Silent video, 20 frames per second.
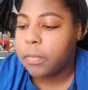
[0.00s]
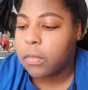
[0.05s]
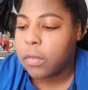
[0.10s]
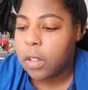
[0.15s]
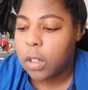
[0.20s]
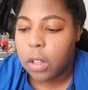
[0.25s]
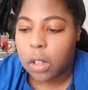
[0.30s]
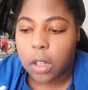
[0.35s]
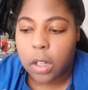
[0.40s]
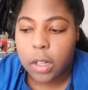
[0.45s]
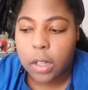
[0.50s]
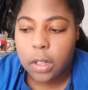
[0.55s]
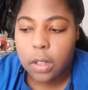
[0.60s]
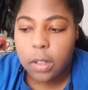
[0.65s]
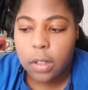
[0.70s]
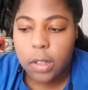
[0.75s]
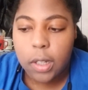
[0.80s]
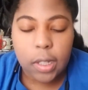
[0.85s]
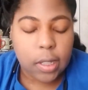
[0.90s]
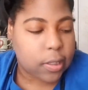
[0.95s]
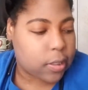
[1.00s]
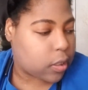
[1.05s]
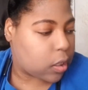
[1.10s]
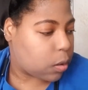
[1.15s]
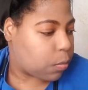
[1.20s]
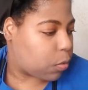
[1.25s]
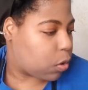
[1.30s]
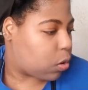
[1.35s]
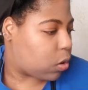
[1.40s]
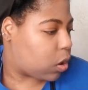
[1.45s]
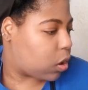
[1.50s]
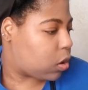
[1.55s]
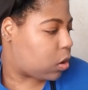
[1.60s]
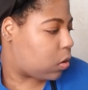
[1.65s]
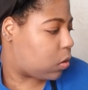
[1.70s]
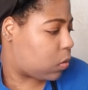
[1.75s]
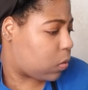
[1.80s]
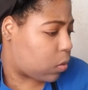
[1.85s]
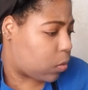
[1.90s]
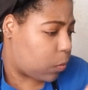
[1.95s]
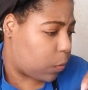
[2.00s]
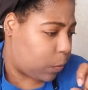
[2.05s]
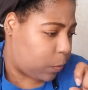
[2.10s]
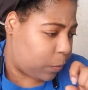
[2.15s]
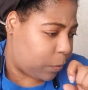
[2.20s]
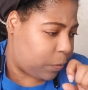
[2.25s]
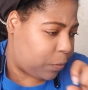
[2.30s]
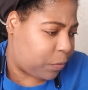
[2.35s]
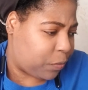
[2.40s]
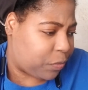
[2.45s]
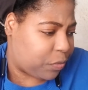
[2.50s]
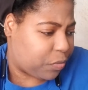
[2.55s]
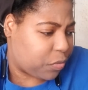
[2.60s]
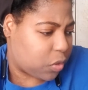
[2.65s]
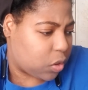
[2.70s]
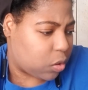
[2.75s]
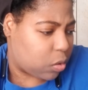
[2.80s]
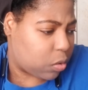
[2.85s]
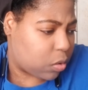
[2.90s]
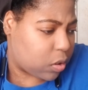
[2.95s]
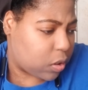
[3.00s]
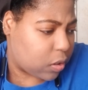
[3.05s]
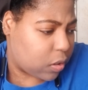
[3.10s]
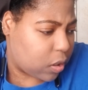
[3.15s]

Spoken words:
Alright, next I'm going to use